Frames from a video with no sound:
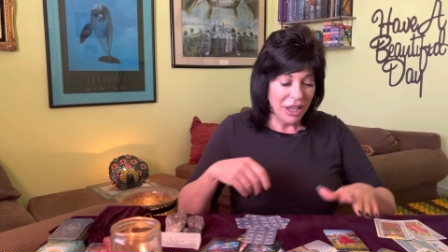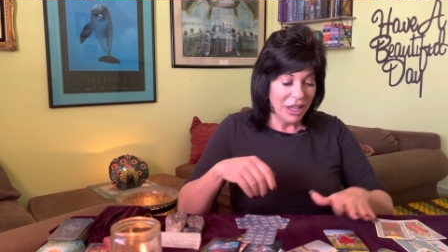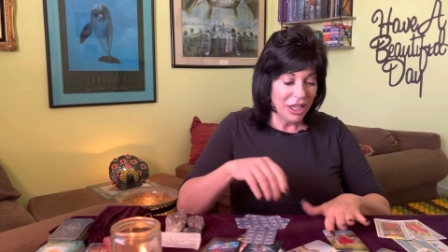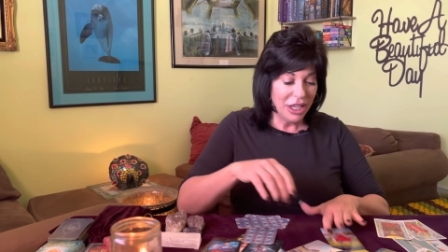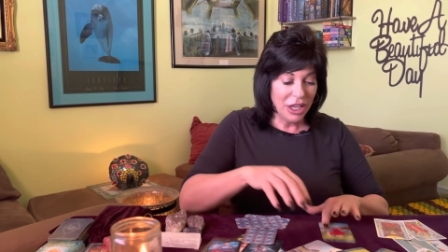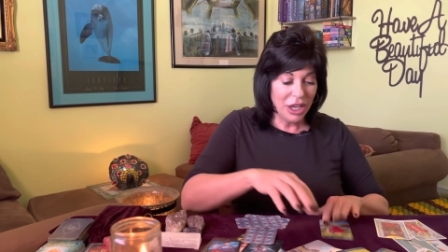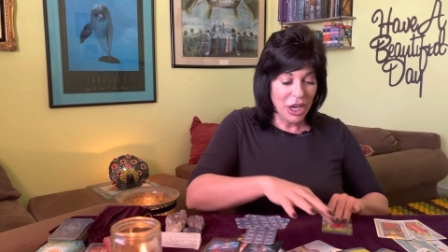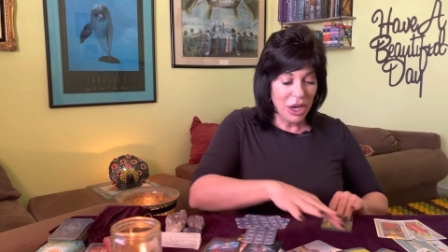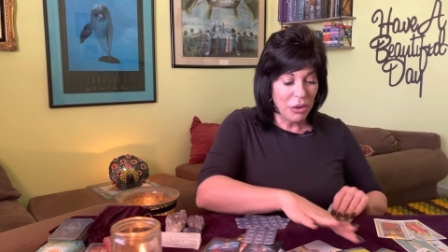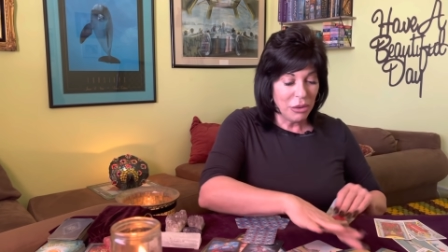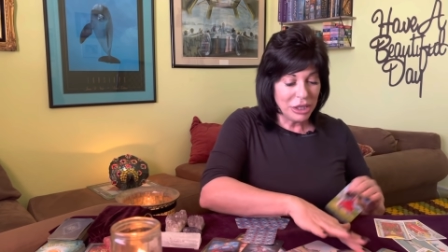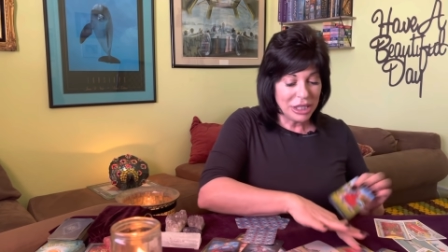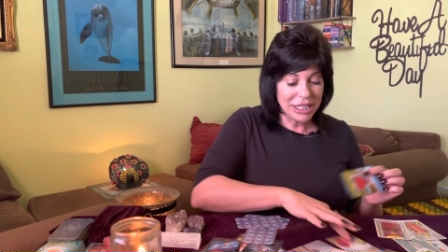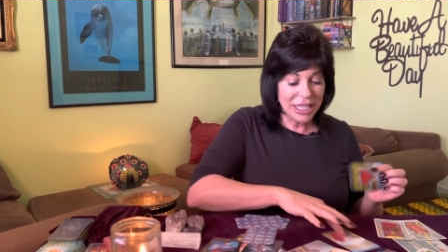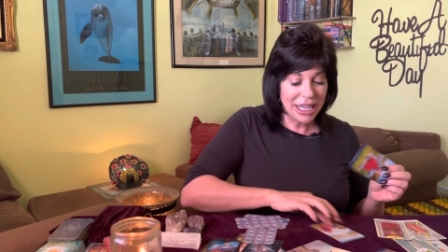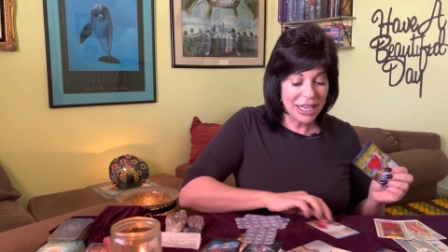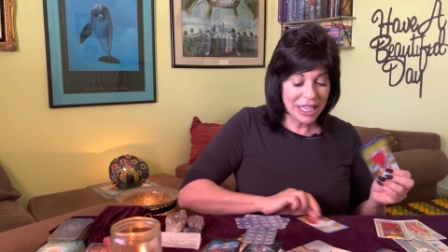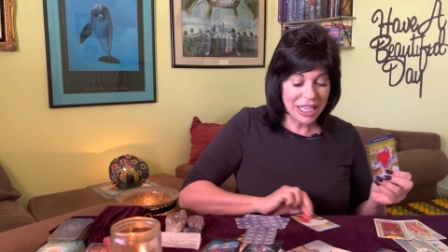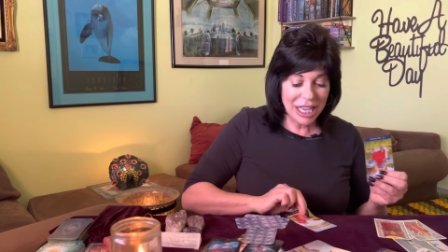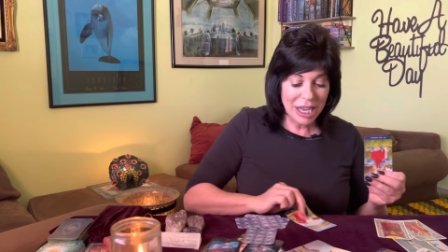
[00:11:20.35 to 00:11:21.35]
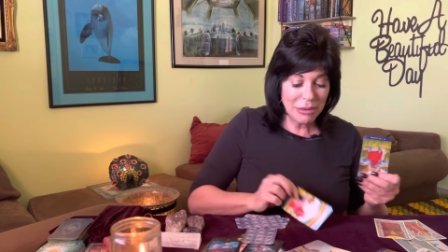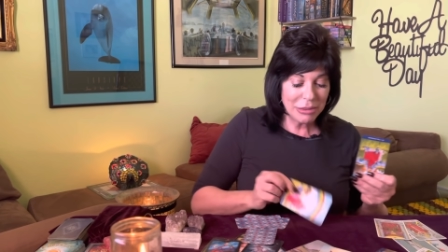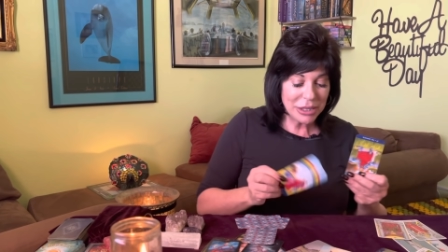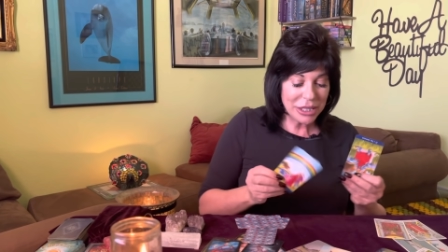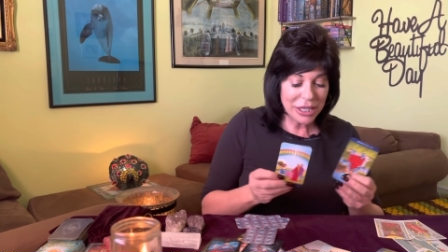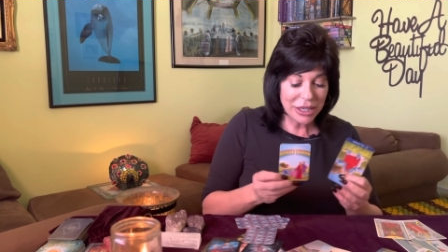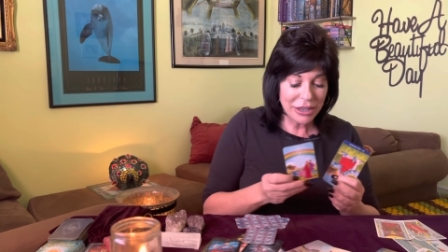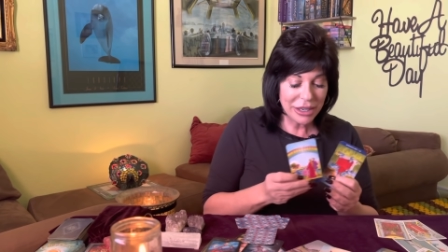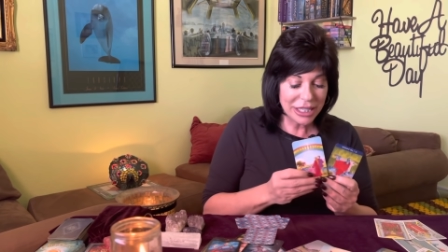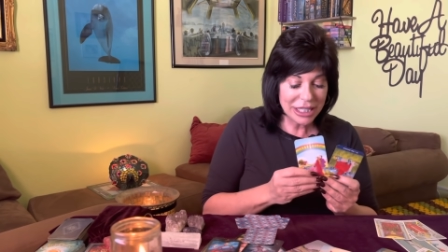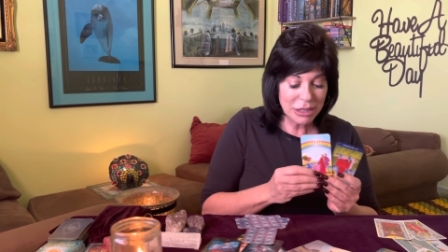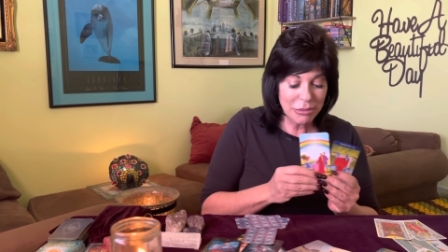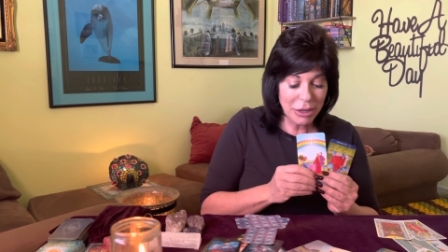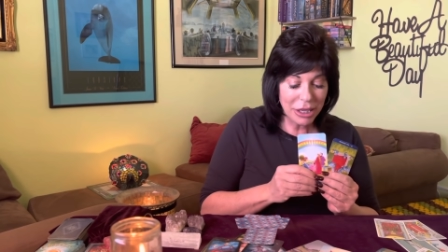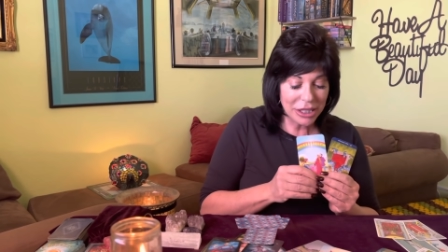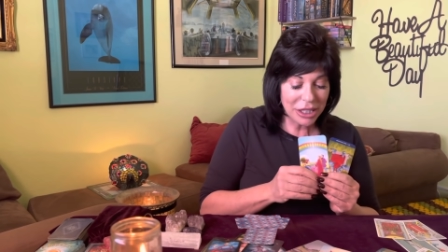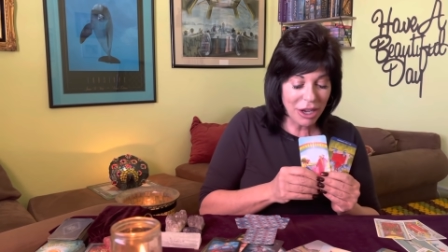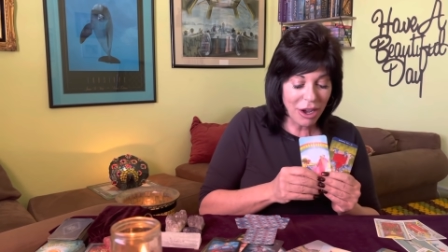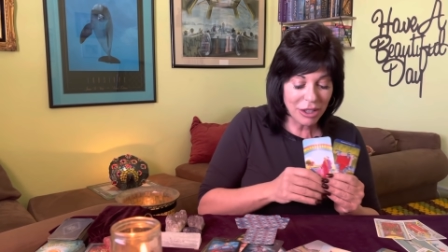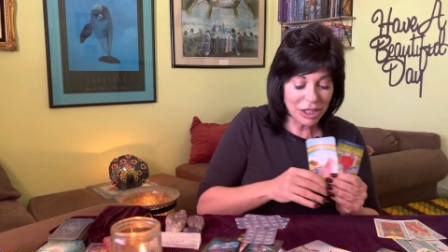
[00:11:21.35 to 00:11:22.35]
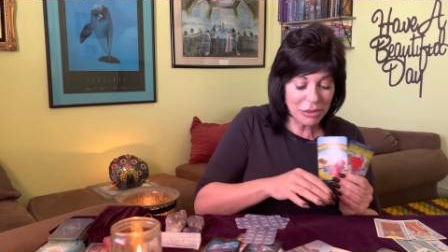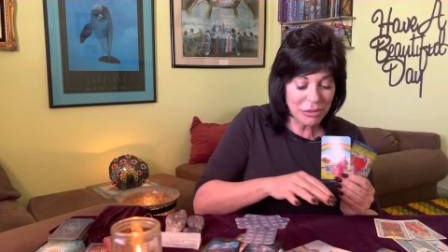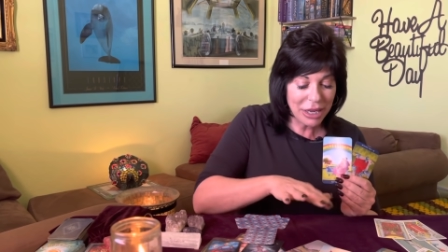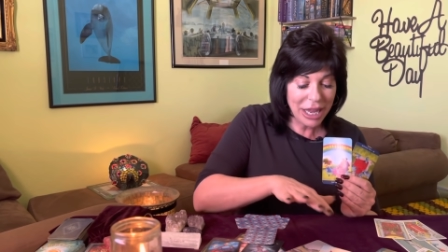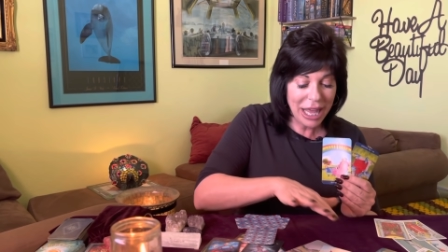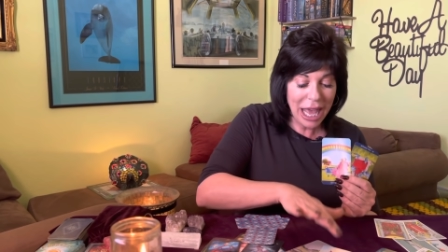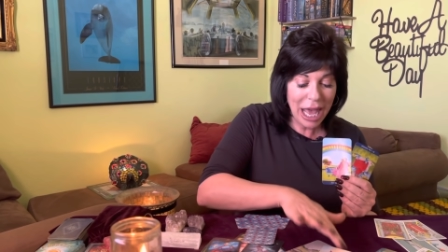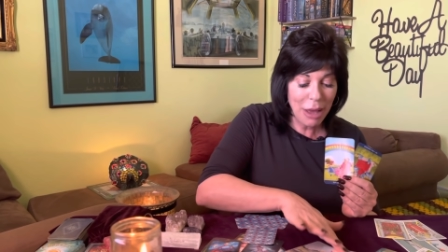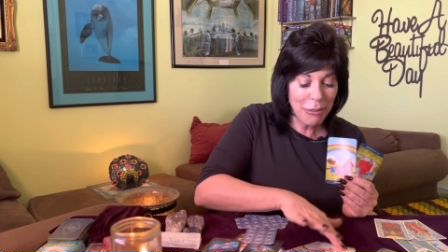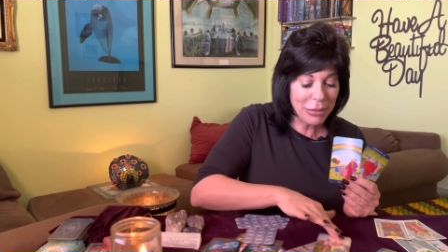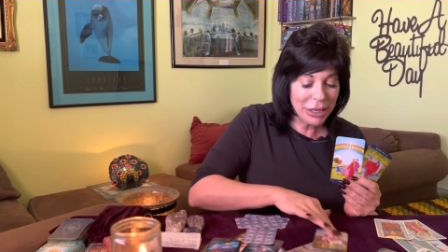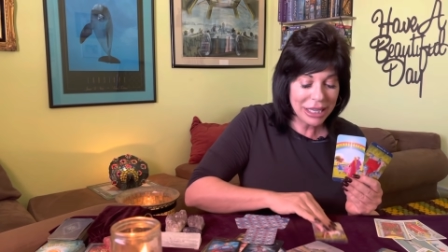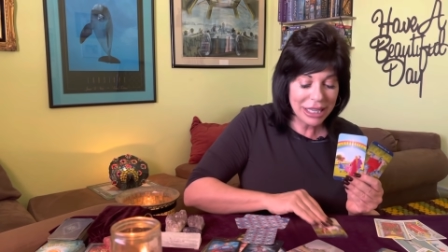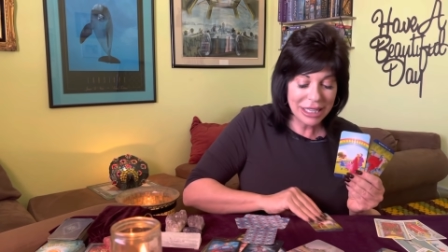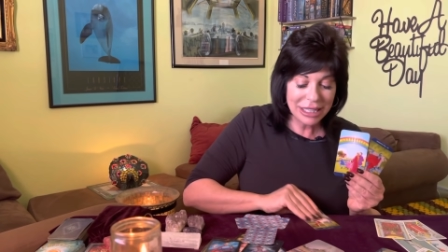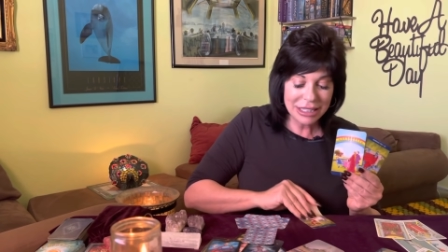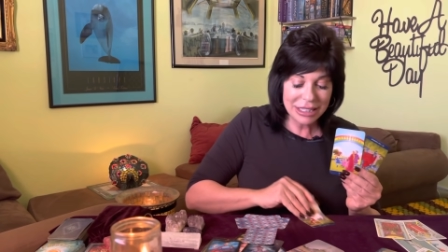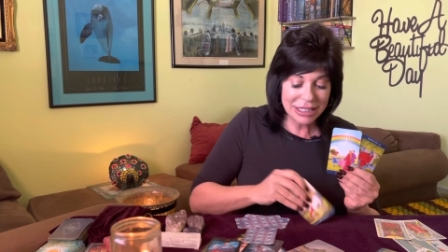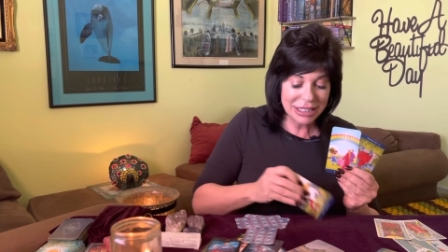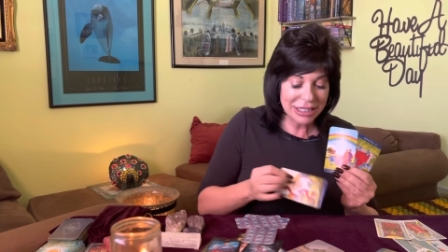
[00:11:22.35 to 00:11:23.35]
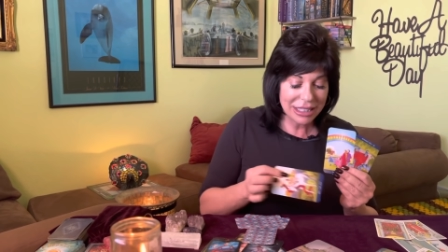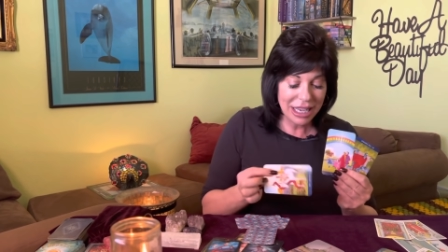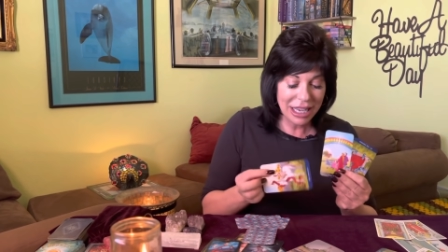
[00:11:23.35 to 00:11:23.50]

You know, with the Ten of Cups here, it's about the ultimate happiness.